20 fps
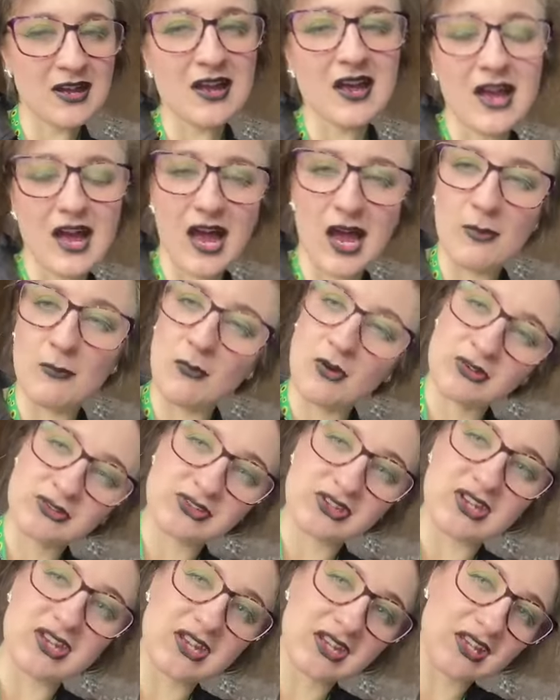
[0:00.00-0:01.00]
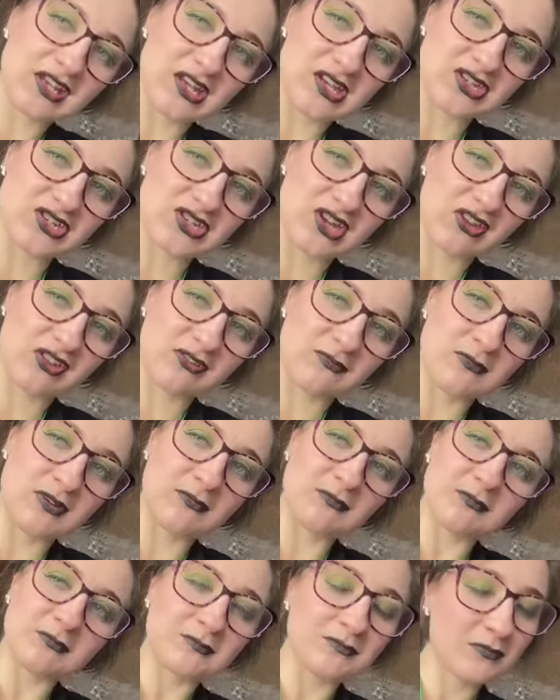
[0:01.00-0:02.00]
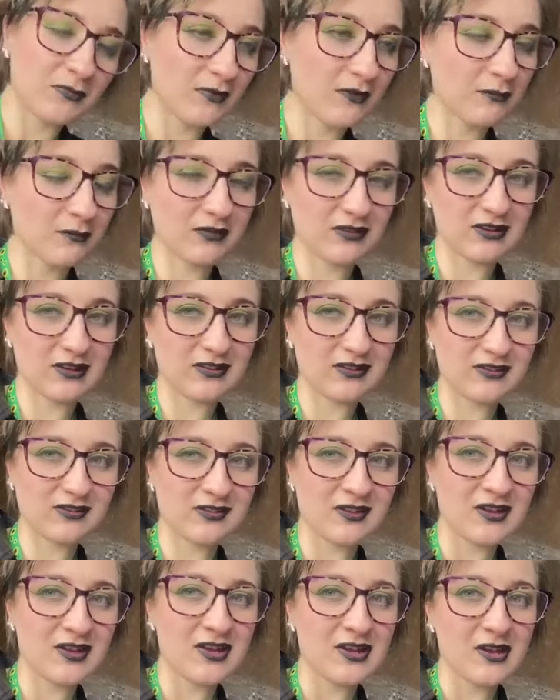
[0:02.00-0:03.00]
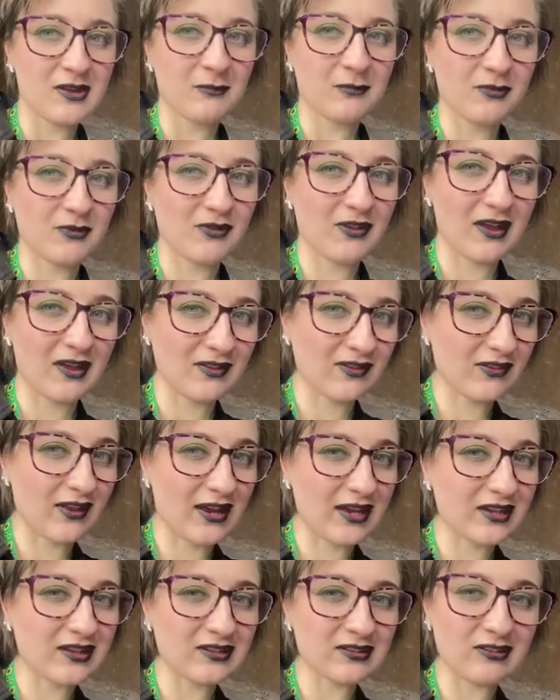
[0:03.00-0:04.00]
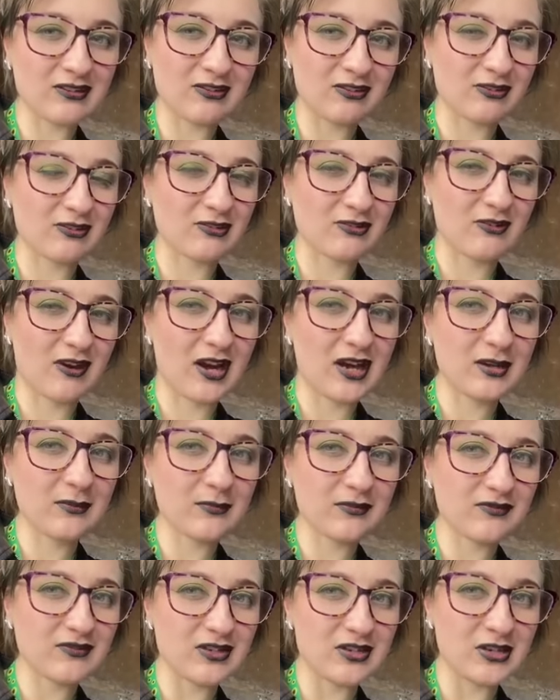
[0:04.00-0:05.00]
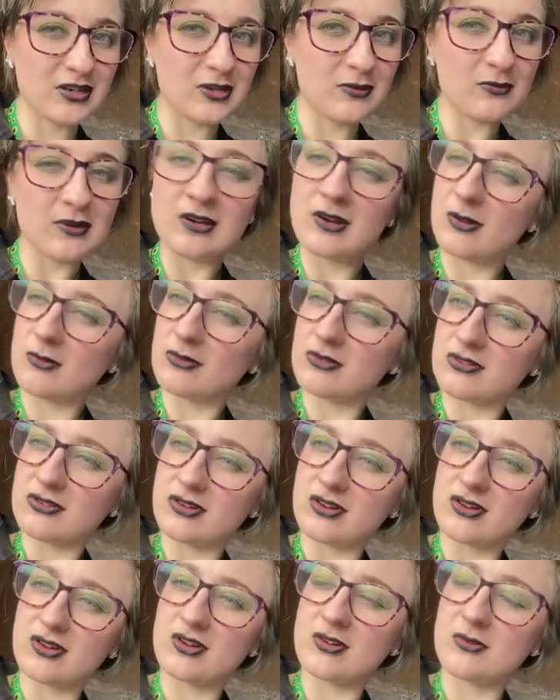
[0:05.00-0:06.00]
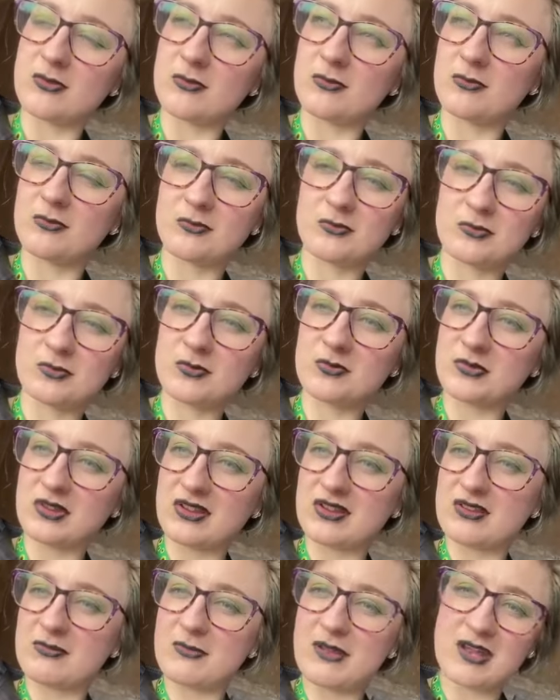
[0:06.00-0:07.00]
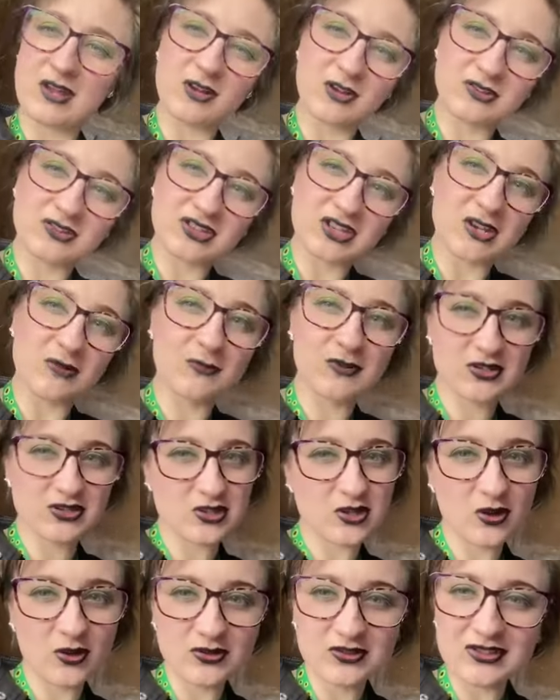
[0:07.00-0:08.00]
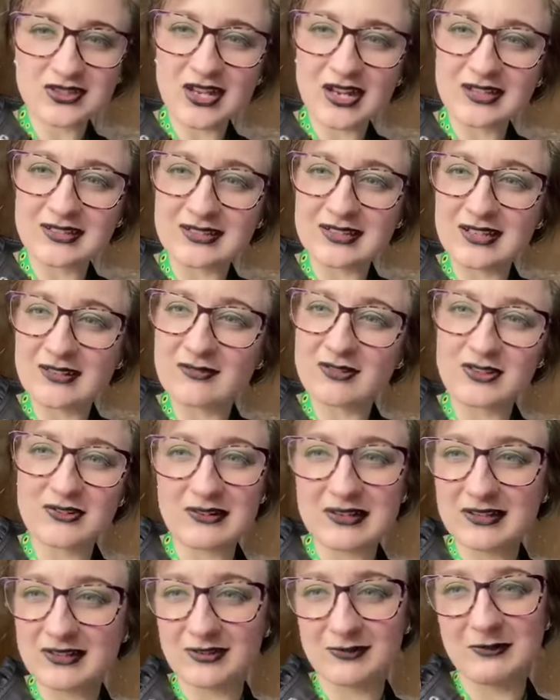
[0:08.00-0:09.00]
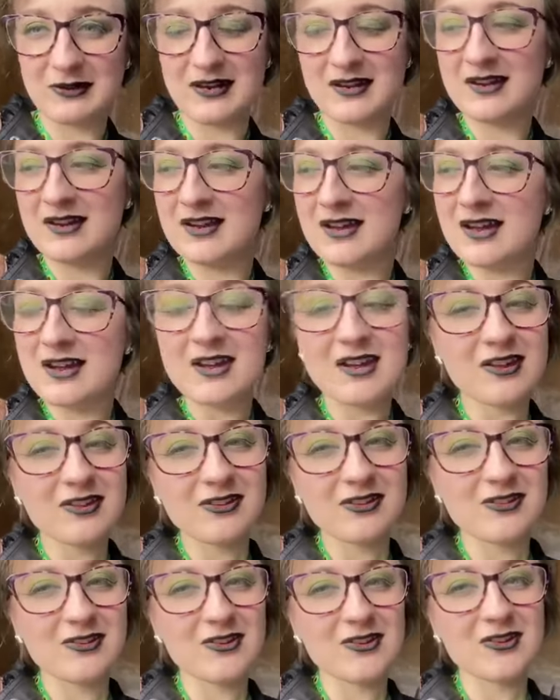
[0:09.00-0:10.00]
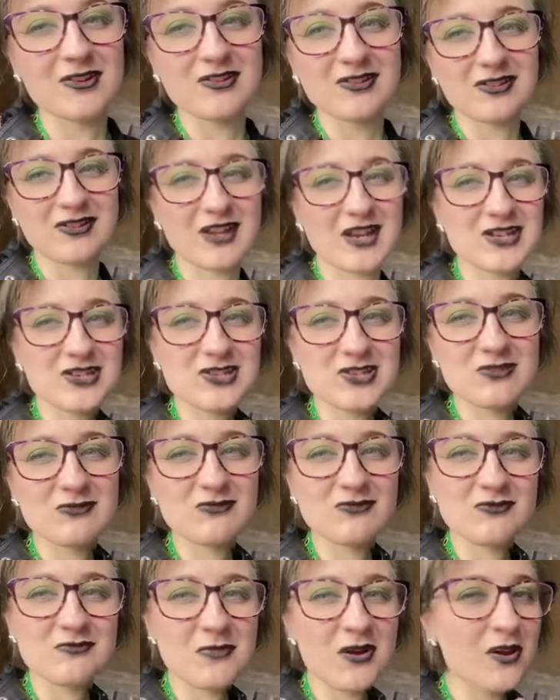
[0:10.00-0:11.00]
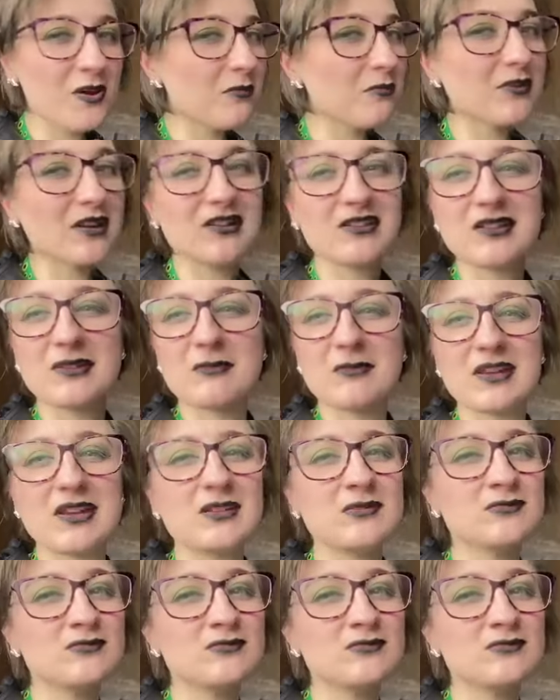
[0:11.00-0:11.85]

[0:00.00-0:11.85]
I'm Wanda, aka Jasmine, please put that like and subscribe if you're new, and also mm, this may contain witch content if you're into it, so stay tuned for more, bless it be.